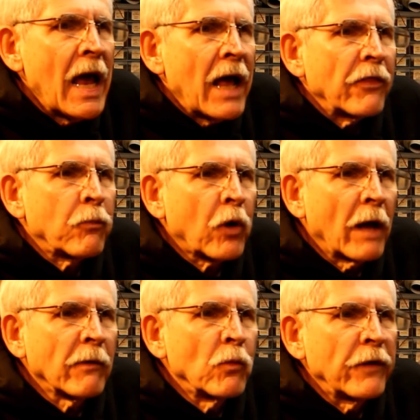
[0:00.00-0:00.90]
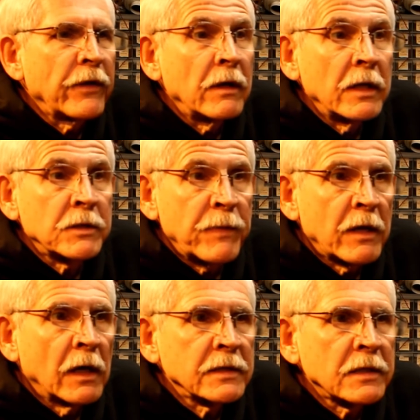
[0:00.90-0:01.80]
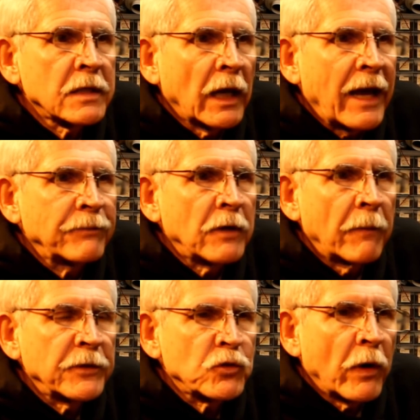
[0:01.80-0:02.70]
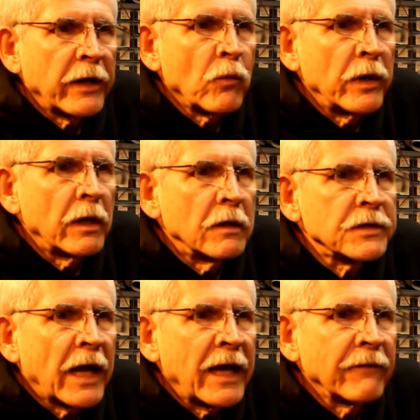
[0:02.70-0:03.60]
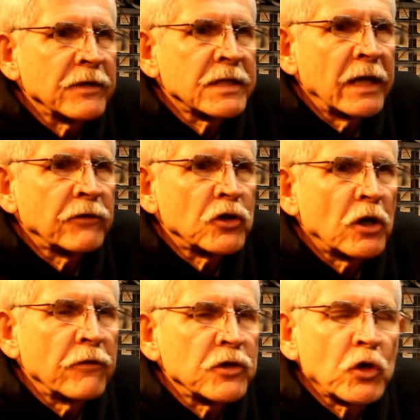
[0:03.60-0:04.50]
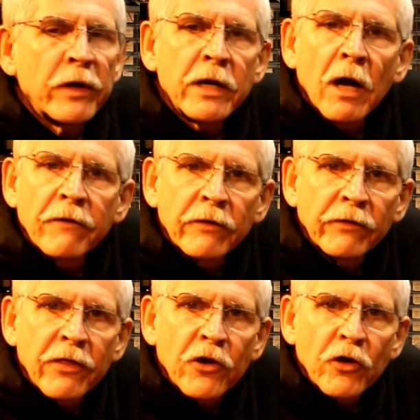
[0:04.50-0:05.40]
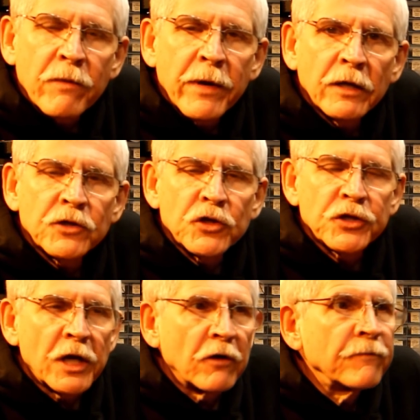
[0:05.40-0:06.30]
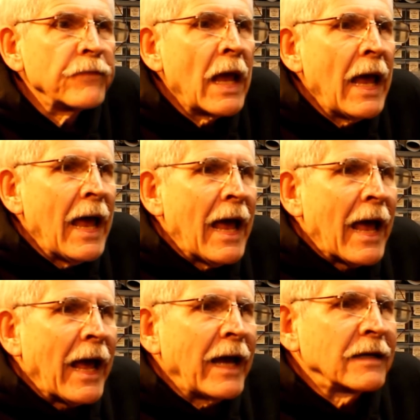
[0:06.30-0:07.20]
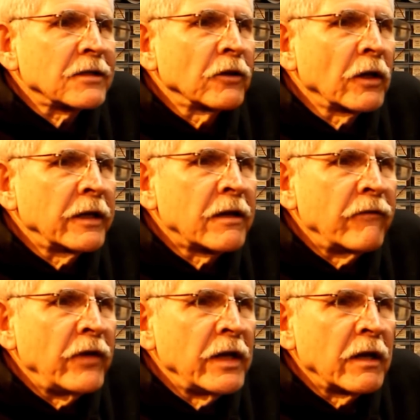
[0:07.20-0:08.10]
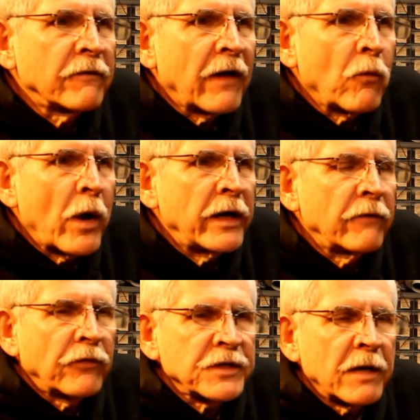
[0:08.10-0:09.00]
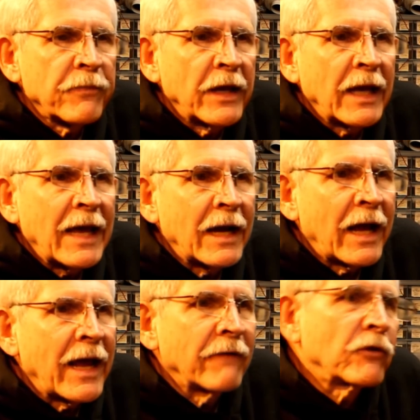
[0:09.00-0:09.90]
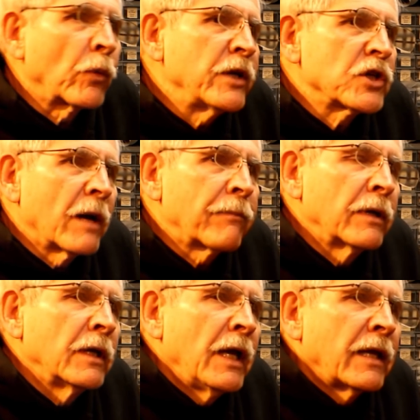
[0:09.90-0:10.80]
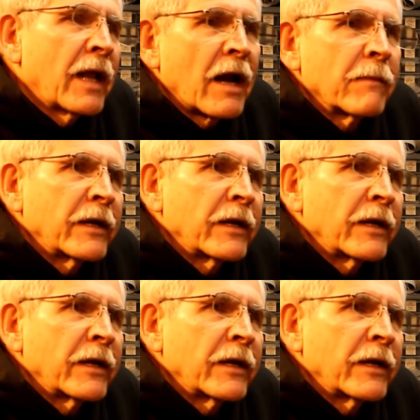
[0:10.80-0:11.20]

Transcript: The problem with it is because it's a laptop, it's running Windows, I have it set to turn the screen off every 30 minutes or so. And it's a little inconvenient if I'm waiting for something and I have to reach up, get out of my